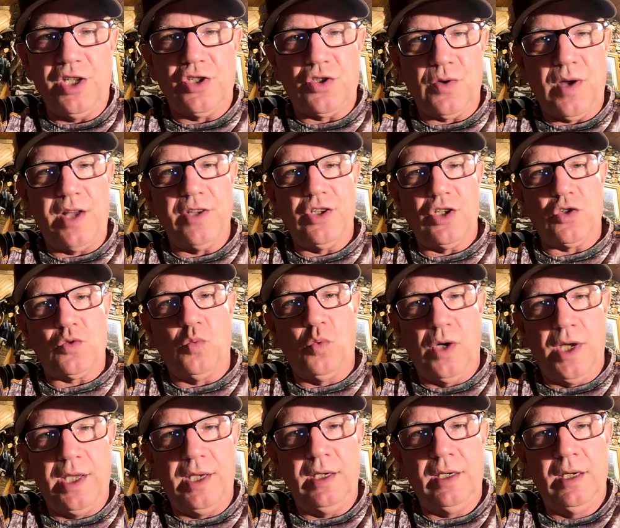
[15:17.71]
So I just
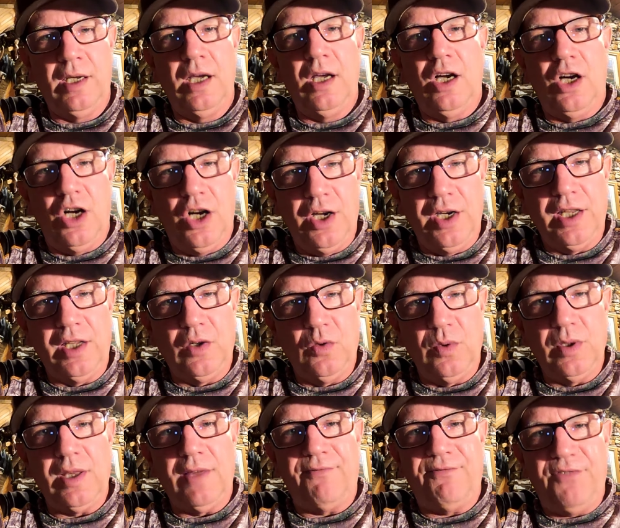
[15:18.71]
went hunting
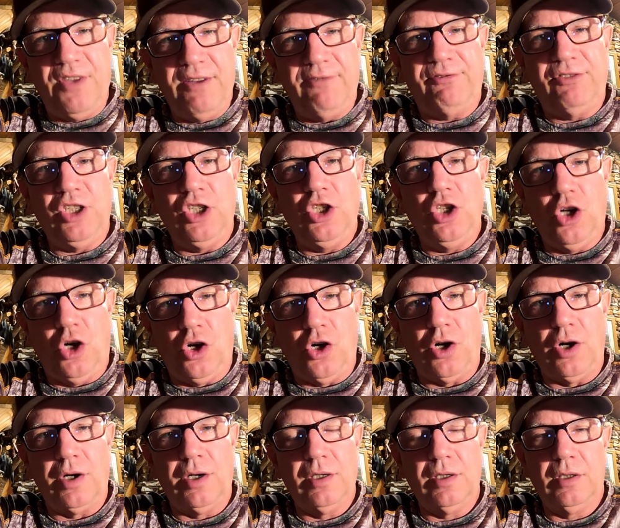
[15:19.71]
with a
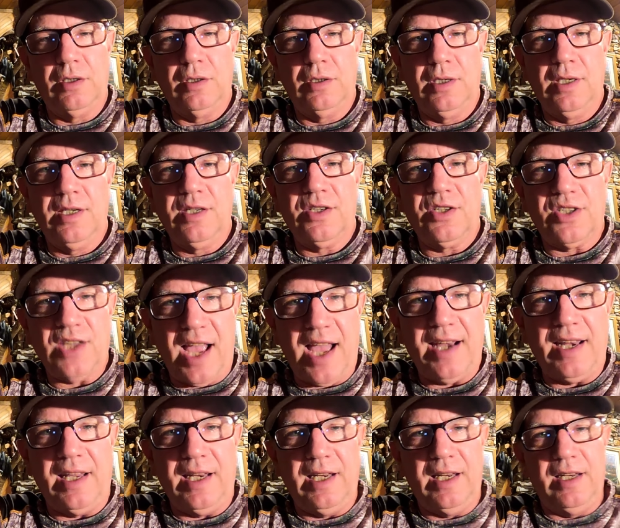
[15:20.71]
50-yard
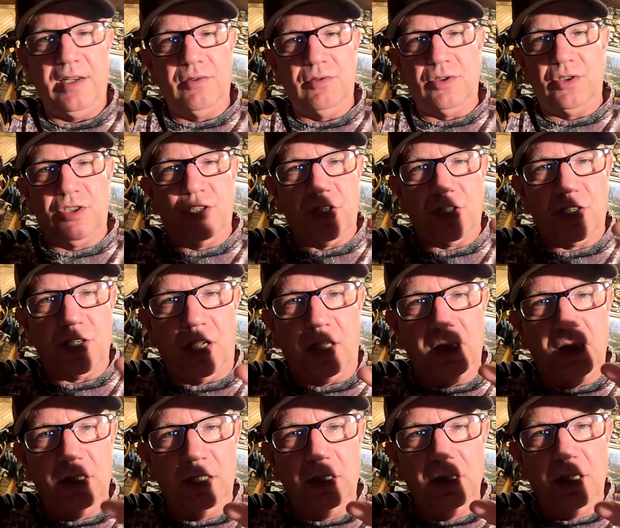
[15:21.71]
sighting, and it was just a
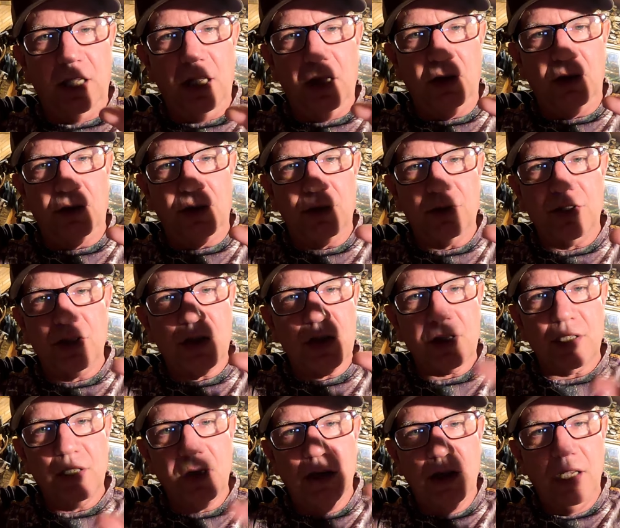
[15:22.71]
little low. It
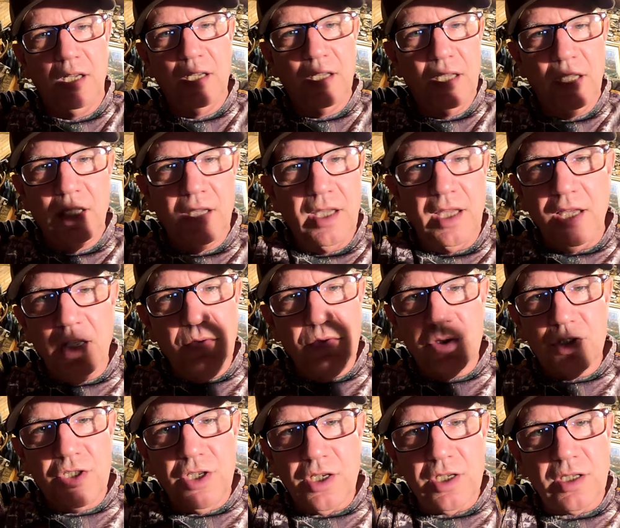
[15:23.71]

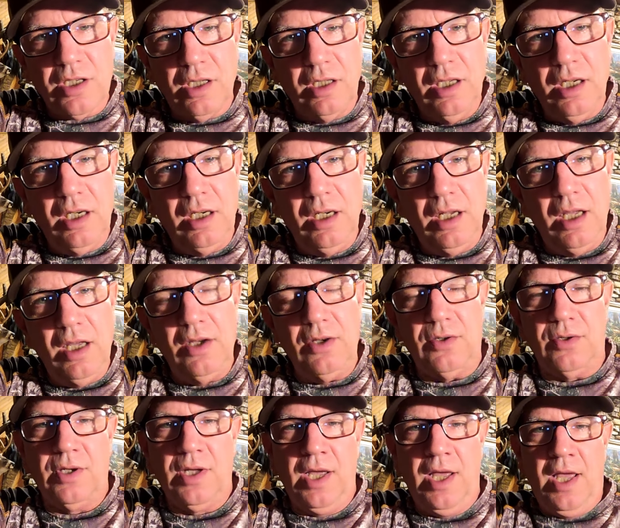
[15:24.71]
was just a little
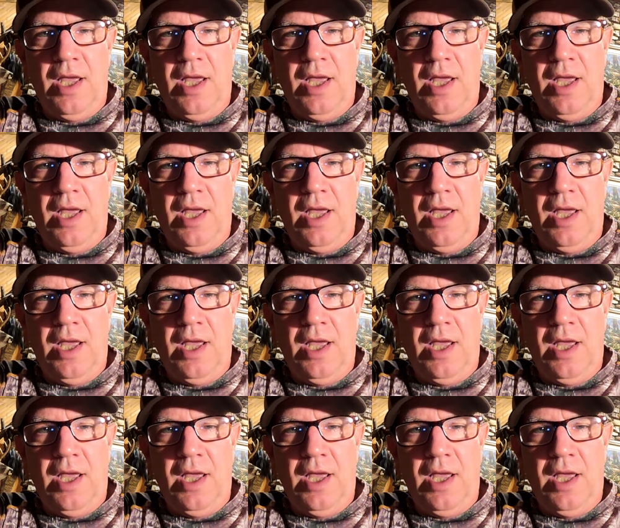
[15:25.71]
low.